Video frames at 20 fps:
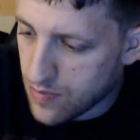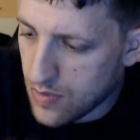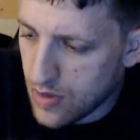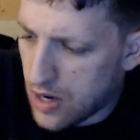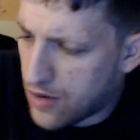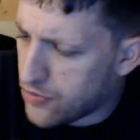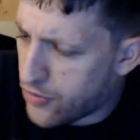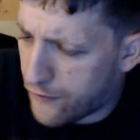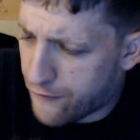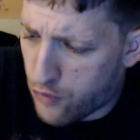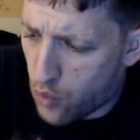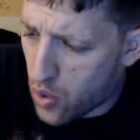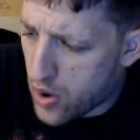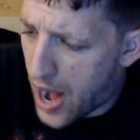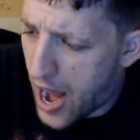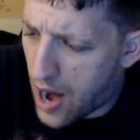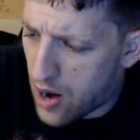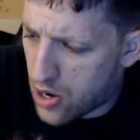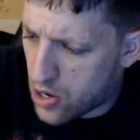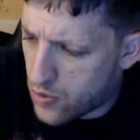The
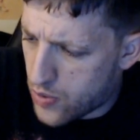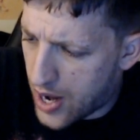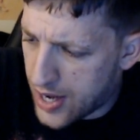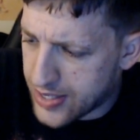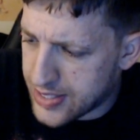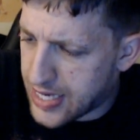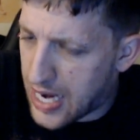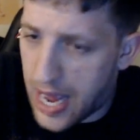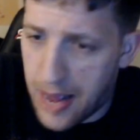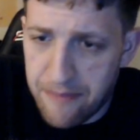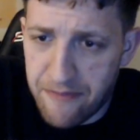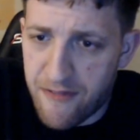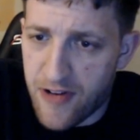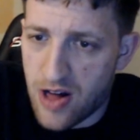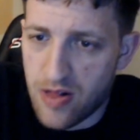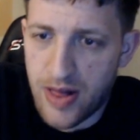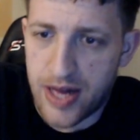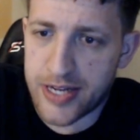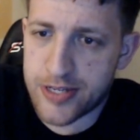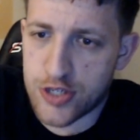four-hour runtime felt
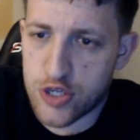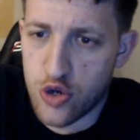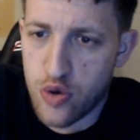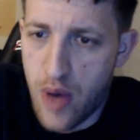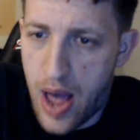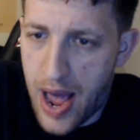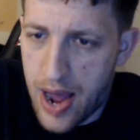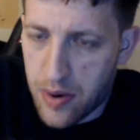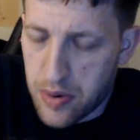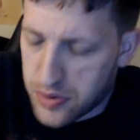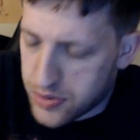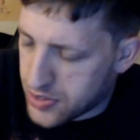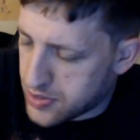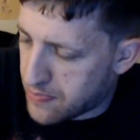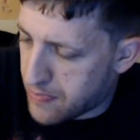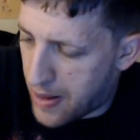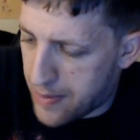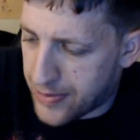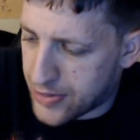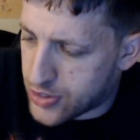like two hours,
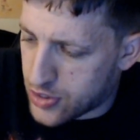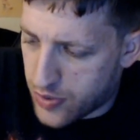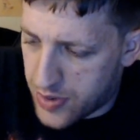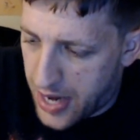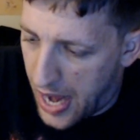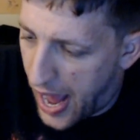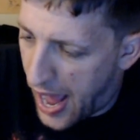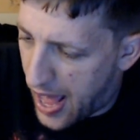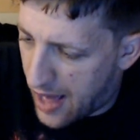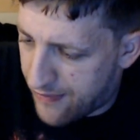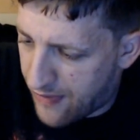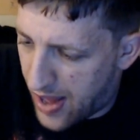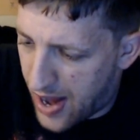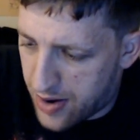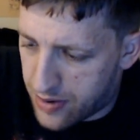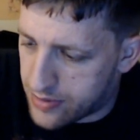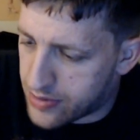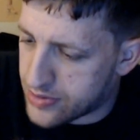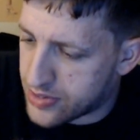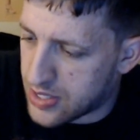maybe two and a half
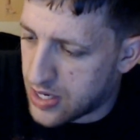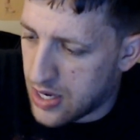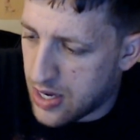hours.